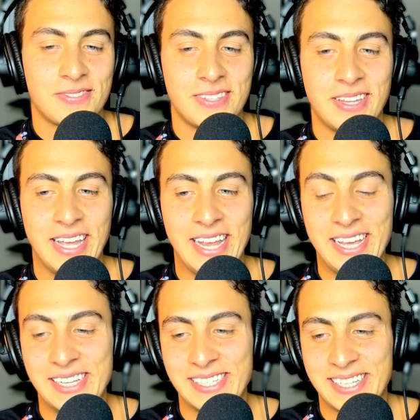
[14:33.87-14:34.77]
it
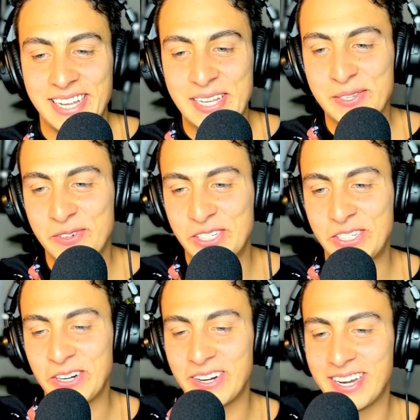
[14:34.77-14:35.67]
is. It is for
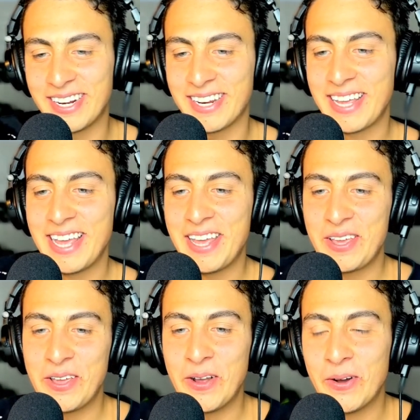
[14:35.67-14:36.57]
sure. And
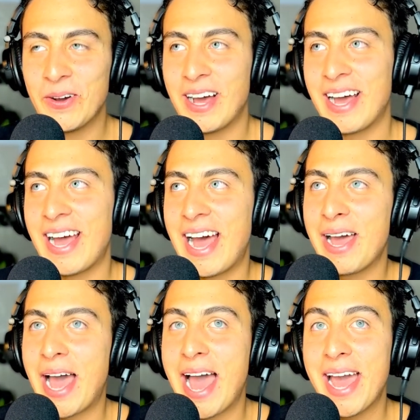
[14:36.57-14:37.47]
you know,
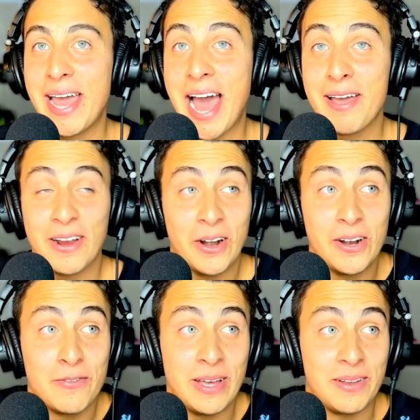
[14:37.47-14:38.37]
I I heard
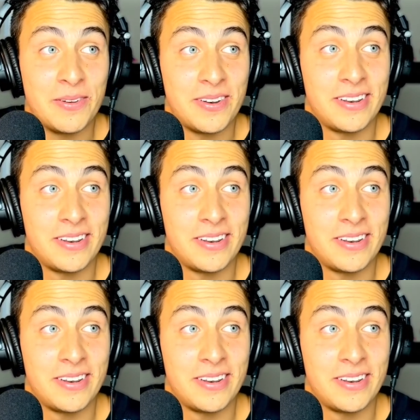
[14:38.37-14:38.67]
of it.